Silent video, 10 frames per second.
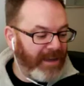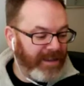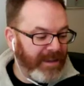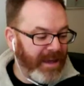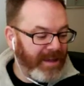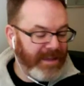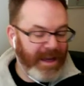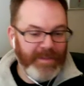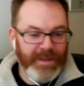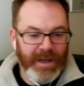lot of
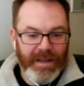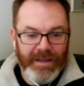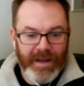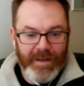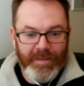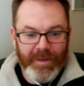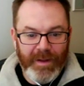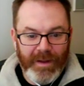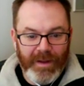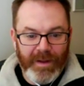times I'll end up
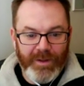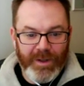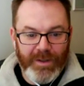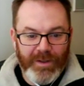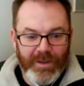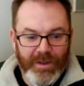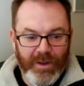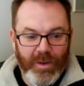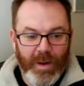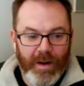just
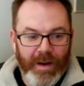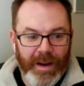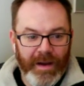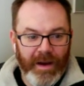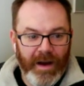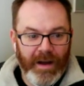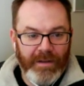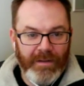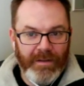querying on